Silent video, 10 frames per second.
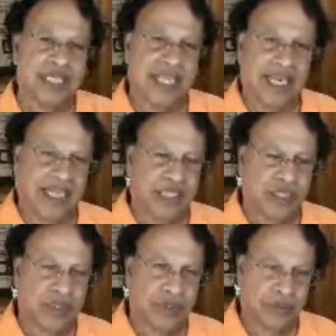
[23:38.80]
to sell
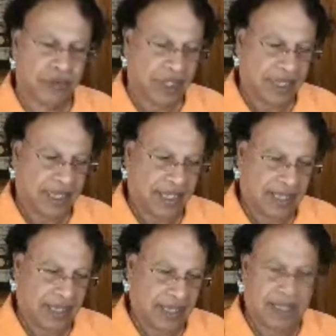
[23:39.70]
it to
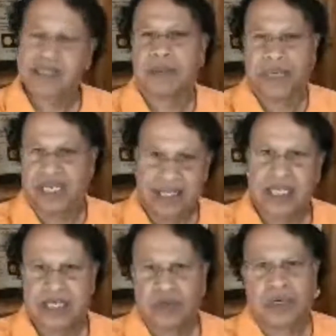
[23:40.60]

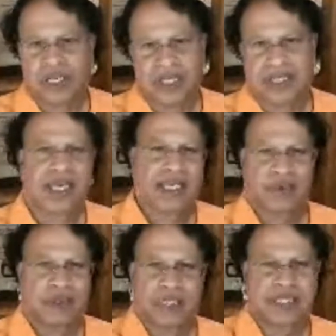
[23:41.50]
somebody that want to retire,
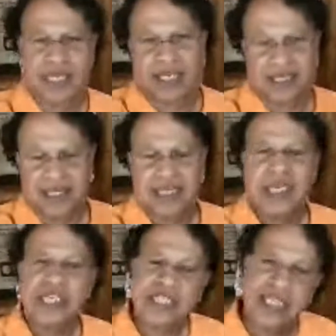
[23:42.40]
you want to sell it.
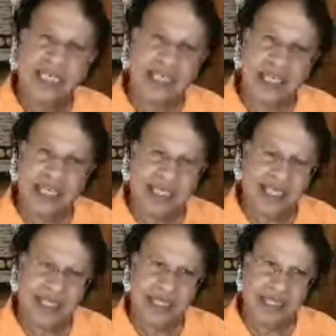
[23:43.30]
Generally,
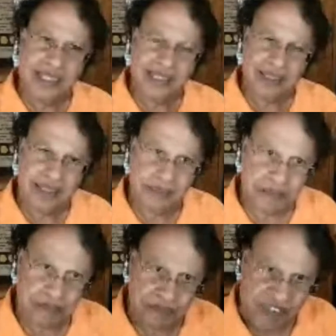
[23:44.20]
the
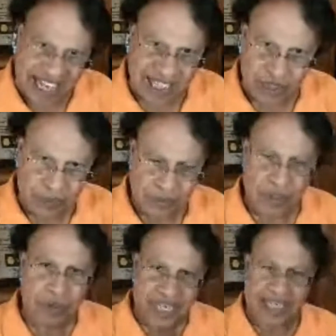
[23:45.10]
value
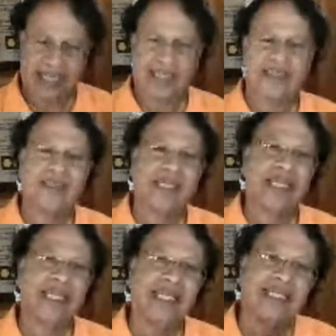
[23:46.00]
you get
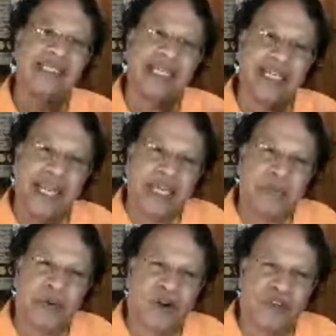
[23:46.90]
is the
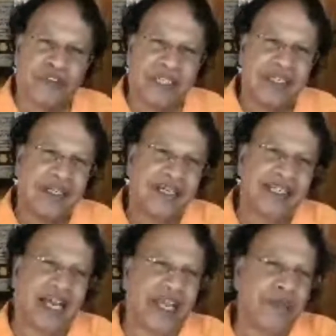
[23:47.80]
net profit
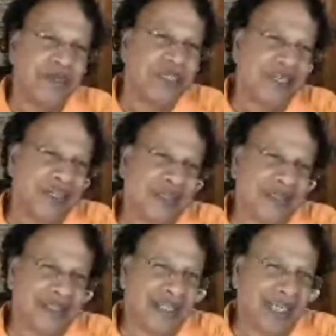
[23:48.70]
times
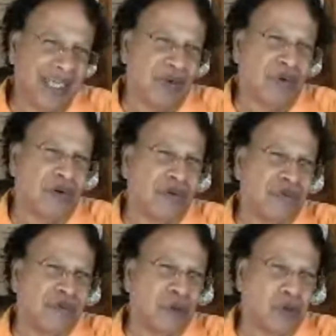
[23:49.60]
3 or
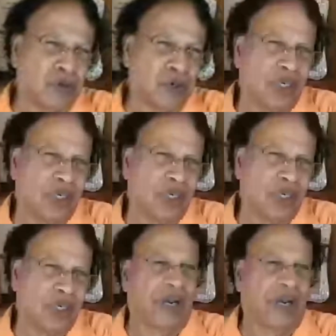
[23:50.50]
4 or
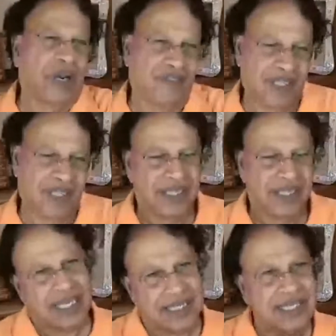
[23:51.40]
5.
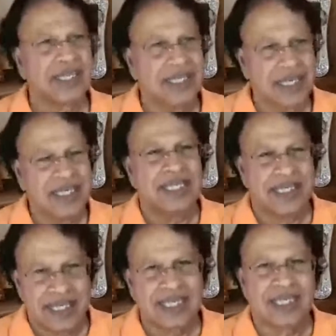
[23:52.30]
That's the
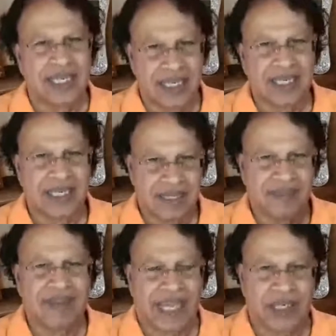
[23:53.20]
general
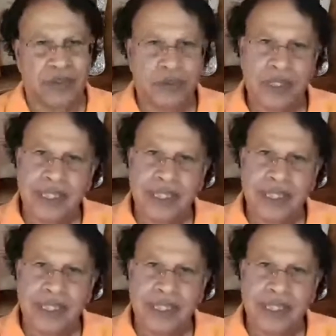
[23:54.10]
value.